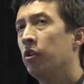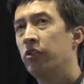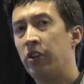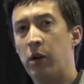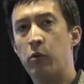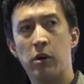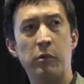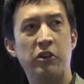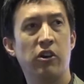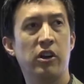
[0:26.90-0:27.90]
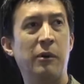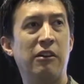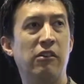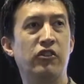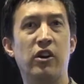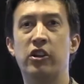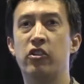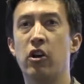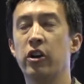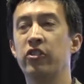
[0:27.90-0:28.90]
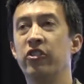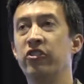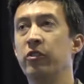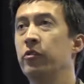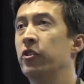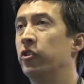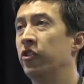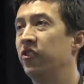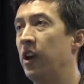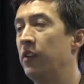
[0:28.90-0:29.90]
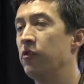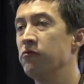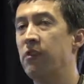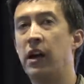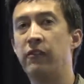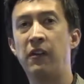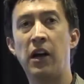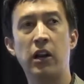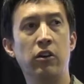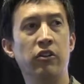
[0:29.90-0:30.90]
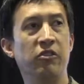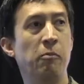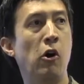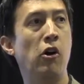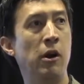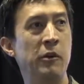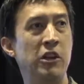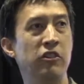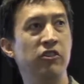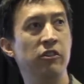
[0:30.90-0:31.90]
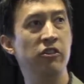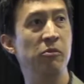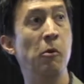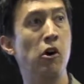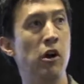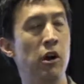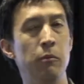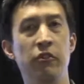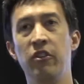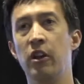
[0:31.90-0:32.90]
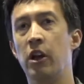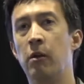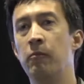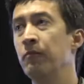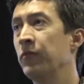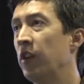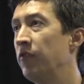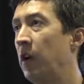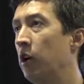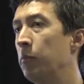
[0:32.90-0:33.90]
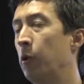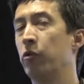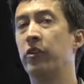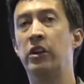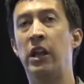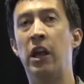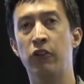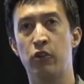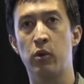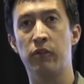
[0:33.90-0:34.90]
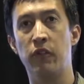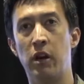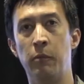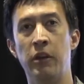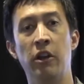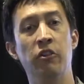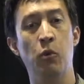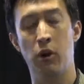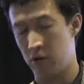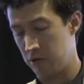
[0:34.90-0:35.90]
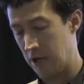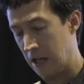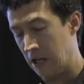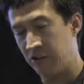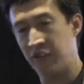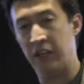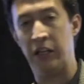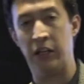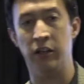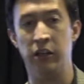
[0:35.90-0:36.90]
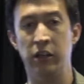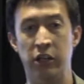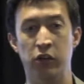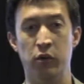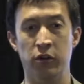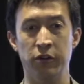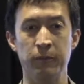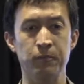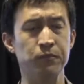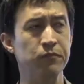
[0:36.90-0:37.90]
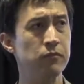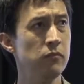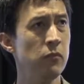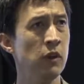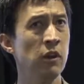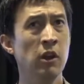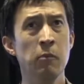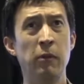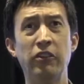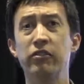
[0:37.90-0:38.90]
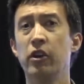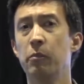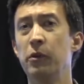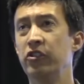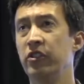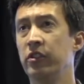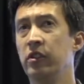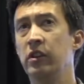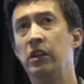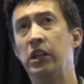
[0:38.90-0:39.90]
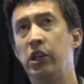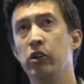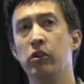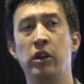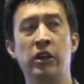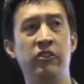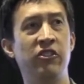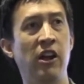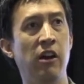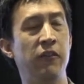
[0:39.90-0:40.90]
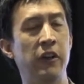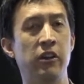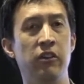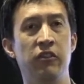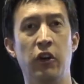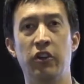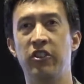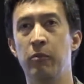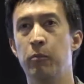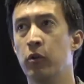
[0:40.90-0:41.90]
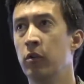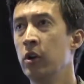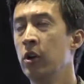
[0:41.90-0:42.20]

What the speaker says: Today we're going to be talking about electronic target systems that are designed for live fire, small ammunition, small arms, fire both in an outdoor environment as well as in indoors. Basically our mission here at SOFIC is very simple.